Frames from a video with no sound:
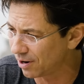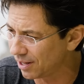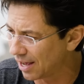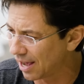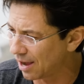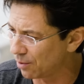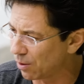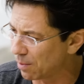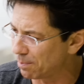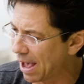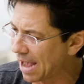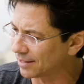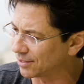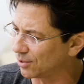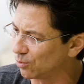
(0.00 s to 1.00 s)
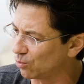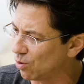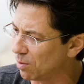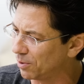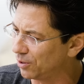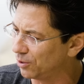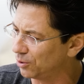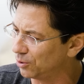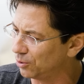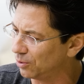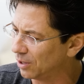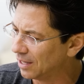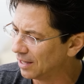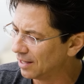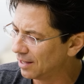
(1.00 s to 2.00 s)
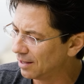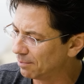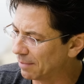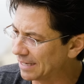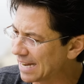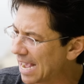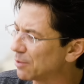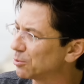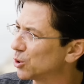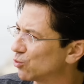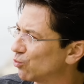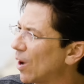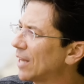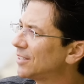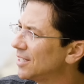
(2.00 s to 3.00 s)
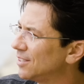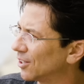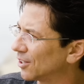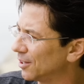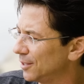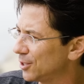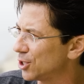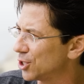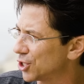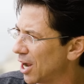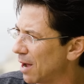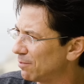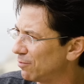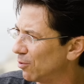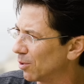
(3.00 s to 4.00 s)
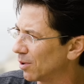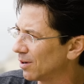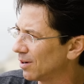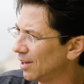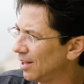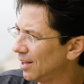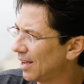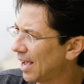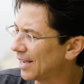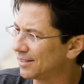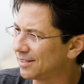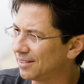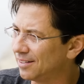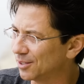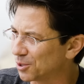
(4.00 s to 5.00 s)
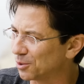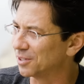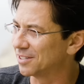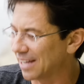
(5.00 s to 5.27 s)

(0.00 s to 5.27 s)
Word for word: front of you. I went back to the woman who my dad was renting the collision shop for. Mm. Had, she was